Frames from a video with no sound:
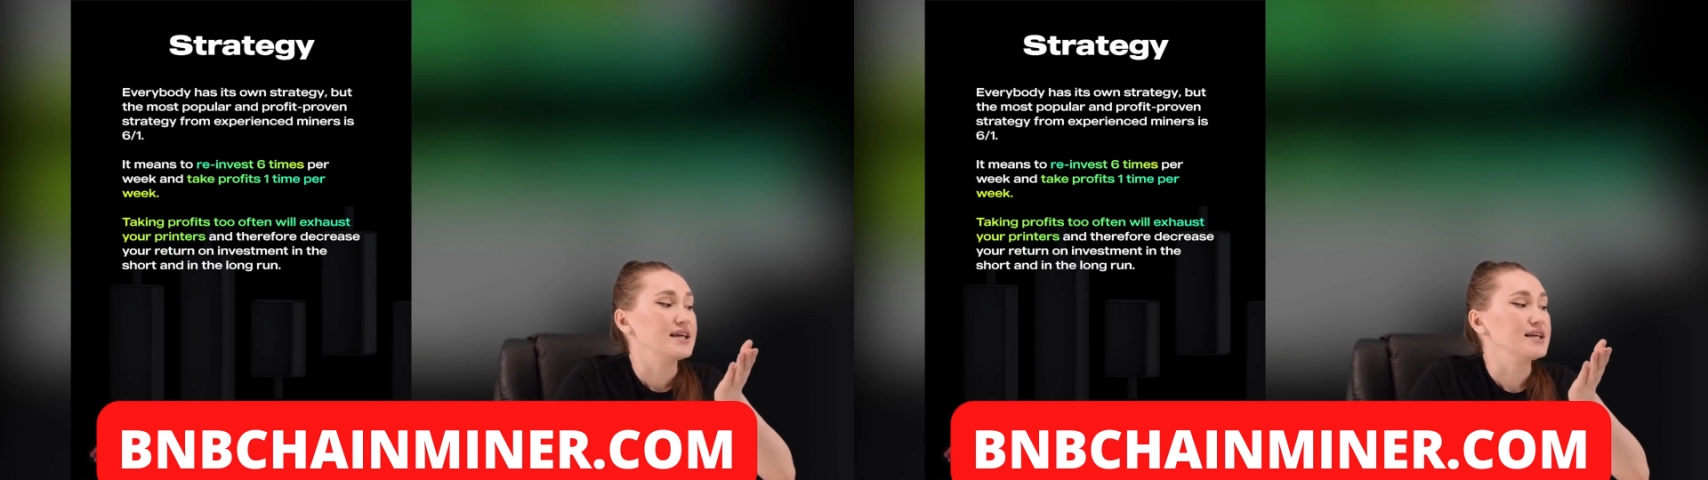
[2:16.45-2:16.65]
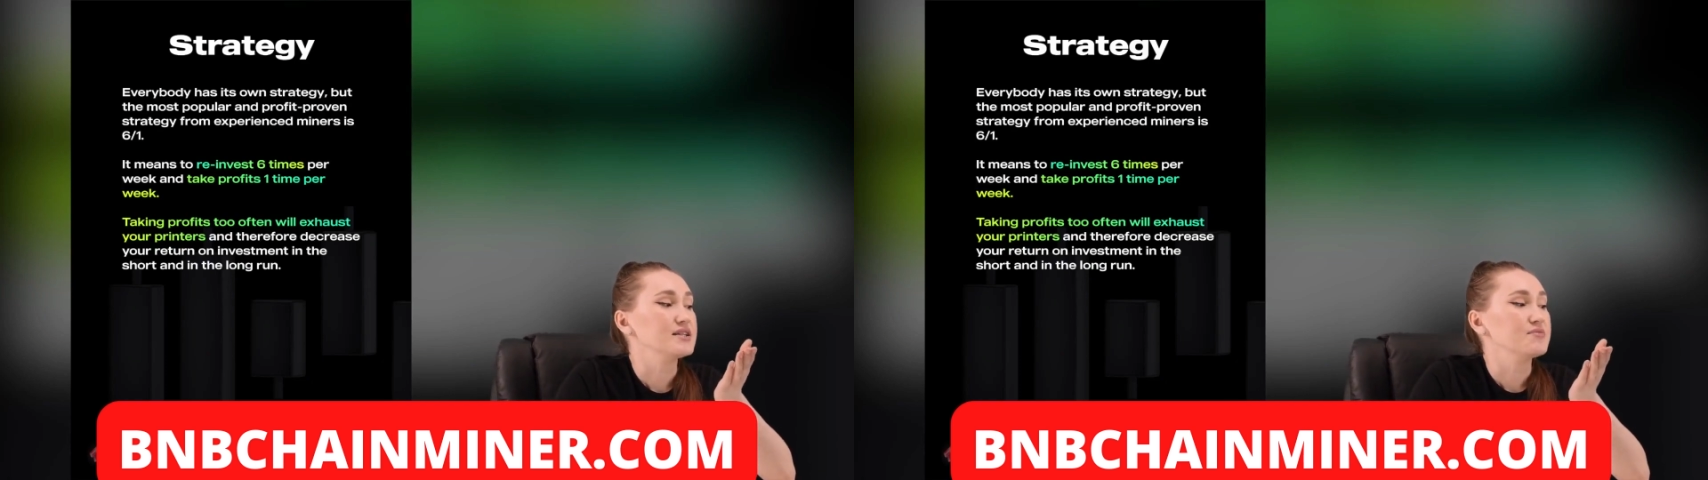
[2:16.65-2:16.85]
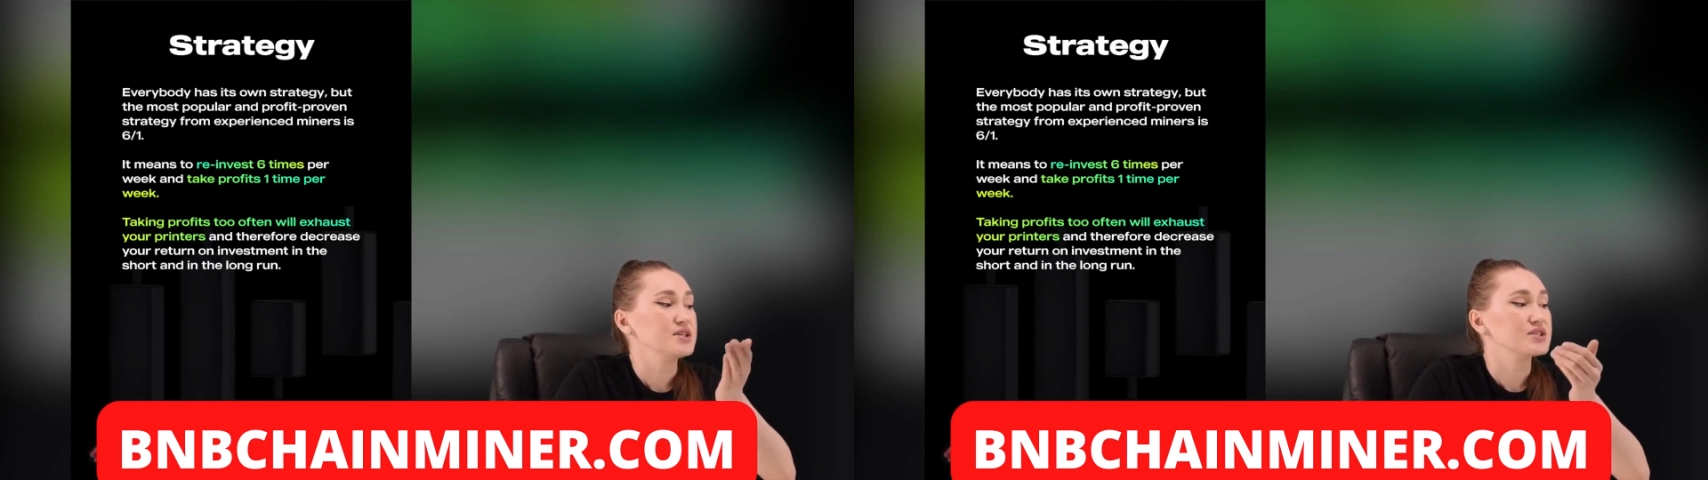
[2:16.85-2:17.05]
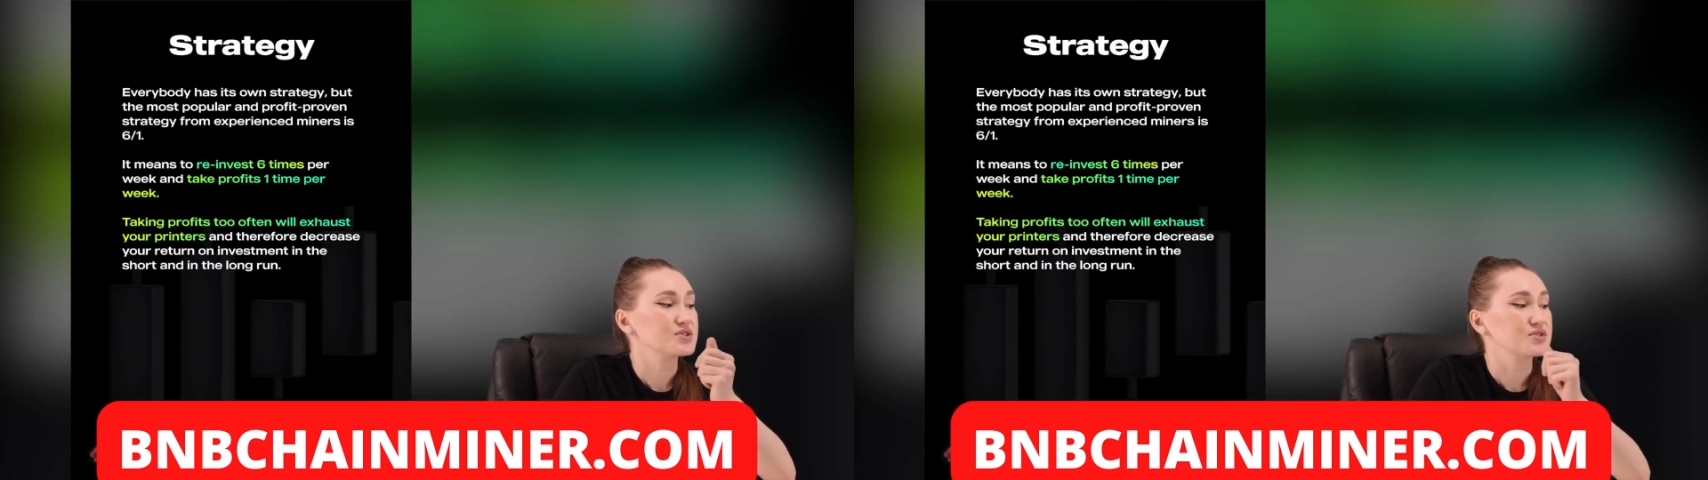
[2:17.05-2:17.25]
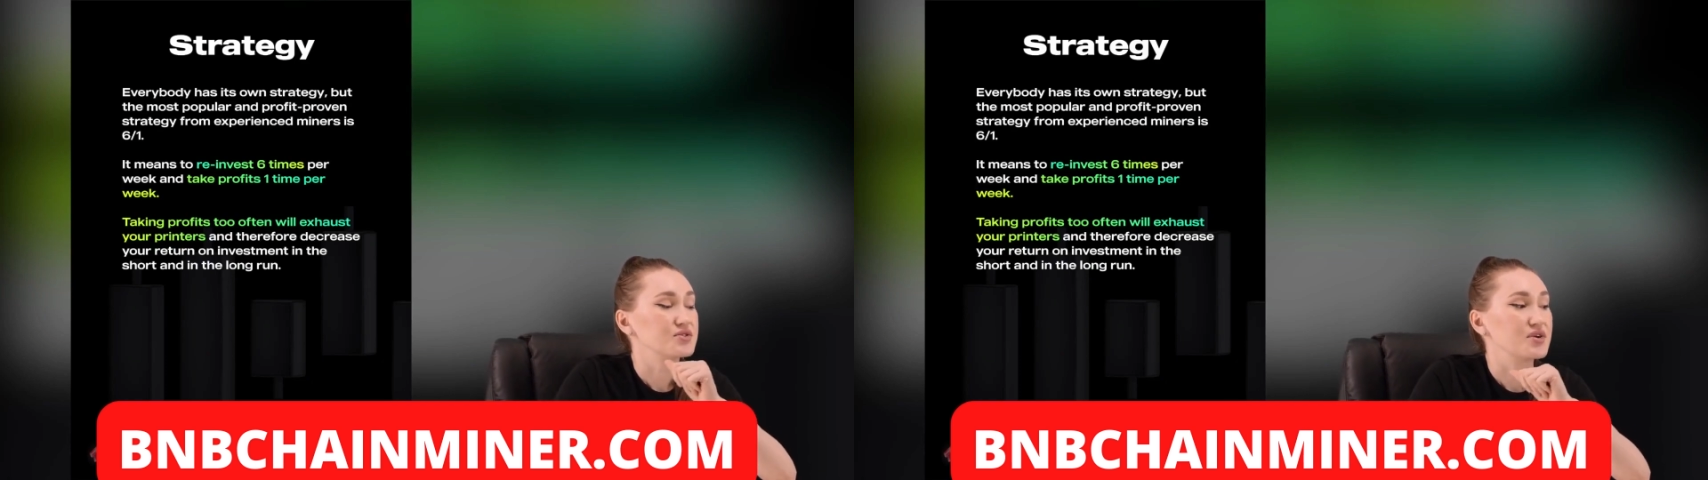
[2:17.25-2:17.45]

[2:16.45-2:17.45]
It means to